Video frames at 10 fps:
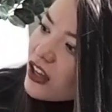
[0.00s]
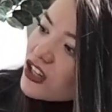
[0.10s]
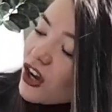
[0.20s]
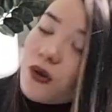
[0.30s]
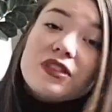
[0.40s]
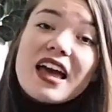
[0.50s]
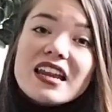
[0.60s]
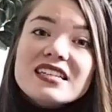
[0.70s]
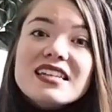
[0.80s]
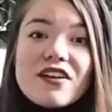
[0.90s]
So that
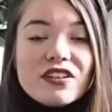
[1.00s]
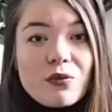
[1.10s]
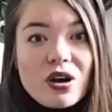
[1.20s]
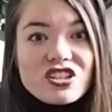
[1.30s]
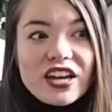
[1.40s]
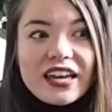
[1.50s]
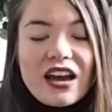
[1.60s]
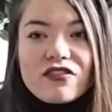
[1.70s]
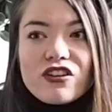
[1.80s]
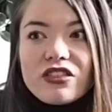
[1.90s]
is definitely worth checking out
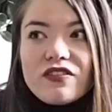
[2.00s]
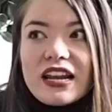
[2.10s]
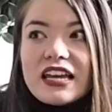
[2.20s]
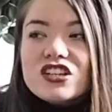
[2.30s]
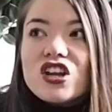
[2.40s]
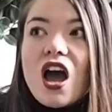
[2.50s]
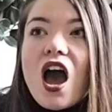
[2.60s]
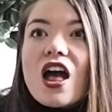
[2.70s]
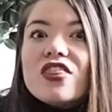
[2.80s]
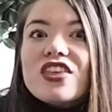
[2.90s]
if you're in the village.
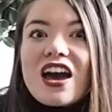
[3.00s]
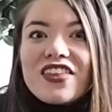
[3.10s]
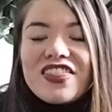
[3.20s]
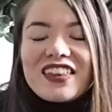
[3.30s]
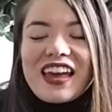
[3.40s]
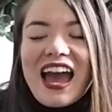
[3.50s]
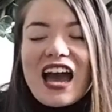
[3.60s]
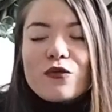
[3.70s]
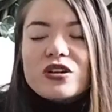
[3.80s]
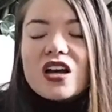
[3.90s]
The other thing they
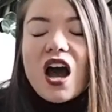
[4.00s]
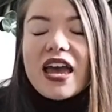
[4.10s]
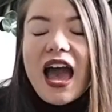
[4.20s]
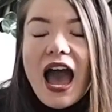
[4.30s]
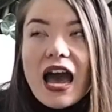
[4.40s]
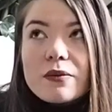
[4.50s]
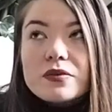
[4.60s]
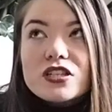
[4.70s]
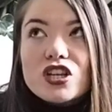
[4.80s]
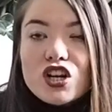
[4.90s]
had, which I
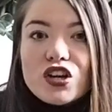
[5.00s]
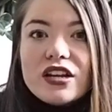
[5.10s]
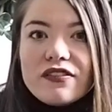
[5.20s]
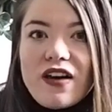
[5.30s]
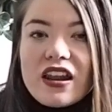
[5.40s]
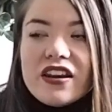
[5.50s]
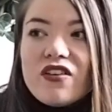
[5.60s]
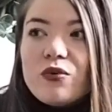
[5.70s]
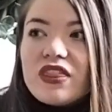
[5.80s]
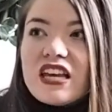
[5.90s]
absolutely fell in
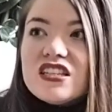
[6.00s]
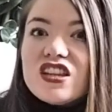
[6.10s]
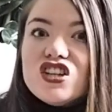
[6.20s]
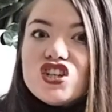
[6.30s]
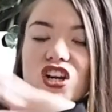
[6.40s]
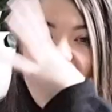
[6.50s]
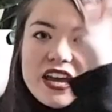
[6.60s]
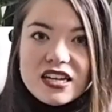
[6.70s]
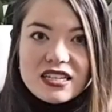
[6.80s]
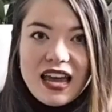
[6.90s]
love with, is the
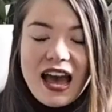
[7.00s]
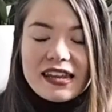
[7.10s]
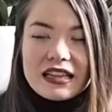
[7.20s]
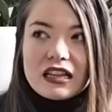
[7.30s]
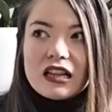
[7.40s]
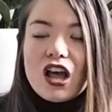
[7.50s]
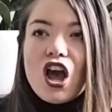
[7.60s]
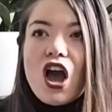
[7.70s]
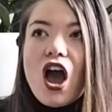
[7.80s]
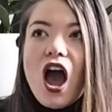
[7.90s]
giant candle.
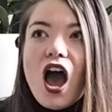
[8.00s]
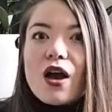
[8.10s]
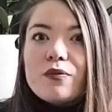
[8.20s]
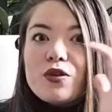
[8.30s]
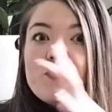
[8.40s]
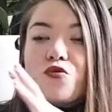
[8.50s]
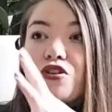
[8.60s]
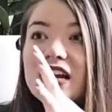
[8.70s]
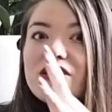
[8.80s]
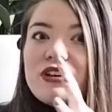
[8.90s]
The
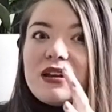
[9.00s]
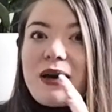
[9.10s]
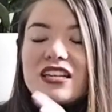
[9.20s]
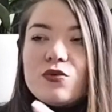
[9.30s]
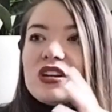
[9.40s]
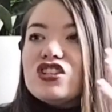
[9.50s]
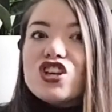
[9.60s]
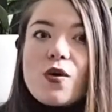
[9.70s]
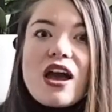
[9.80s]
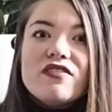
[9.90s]
really, really massive one. It's
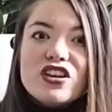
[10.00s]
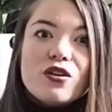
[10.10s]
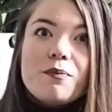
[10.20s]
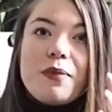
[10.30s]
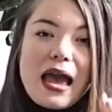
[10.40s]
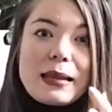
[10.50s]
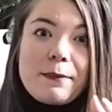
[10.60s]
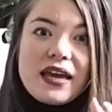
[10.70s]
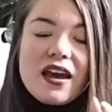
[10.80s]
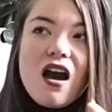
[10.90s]
so heavy you can barely
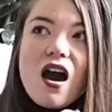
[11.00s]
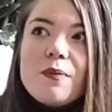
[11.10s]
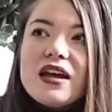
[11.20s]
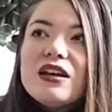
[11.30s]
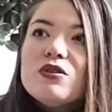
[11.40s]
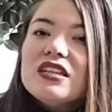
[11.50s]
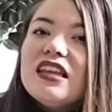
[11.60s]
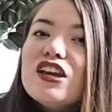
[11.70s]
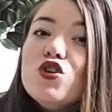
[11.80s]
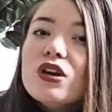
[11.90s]
pick it up. And it was in
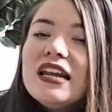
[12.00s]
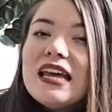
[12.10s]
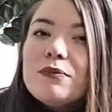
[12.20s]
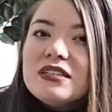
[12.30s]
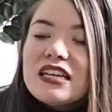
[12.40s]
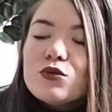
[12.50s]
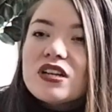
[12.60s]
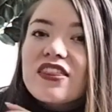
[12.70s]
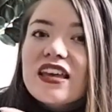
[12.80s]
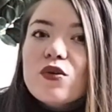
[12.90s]
the eucalyptus, which
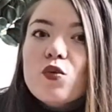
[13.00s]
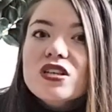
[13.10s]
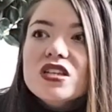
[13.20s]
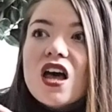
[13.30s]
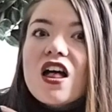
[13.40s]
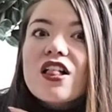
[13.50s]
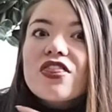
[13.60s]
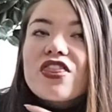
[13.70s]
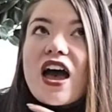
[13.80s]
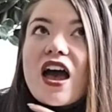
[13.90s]
I think was
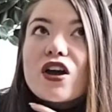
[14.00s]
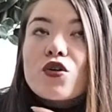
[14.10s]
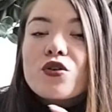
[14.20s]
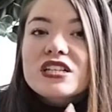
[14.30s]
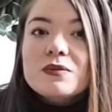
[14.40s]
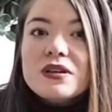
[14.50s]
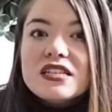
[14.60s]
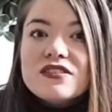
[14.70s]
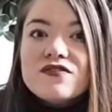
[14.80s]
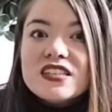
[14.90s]
their
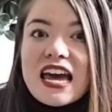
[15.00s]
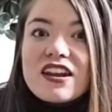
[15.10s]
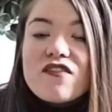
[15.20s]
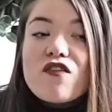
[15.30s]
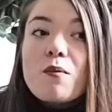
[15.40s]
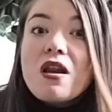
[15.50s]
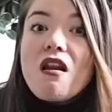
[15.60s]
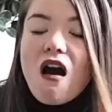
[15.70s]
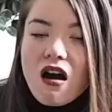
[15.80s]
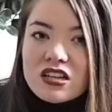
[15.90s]
Christmas scent from
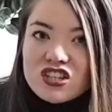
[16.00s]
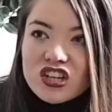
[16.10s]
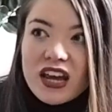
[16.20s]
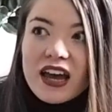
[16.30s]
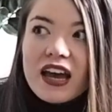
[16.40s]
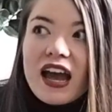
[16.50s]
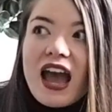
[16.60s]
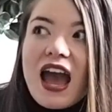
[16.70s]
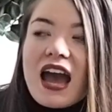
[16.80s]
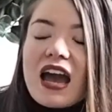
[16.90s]
last year.
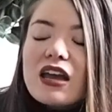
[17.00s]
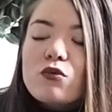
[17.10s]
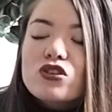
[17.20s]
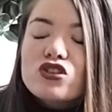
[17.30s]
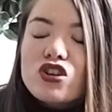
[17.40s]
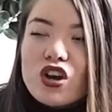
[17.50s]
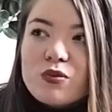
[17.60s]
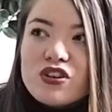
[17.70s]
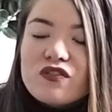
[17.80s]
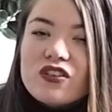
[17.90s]
it was so
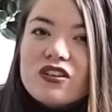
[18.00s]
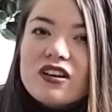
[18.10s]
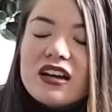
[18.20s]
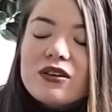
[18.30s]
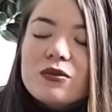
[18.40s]
beautiful, and it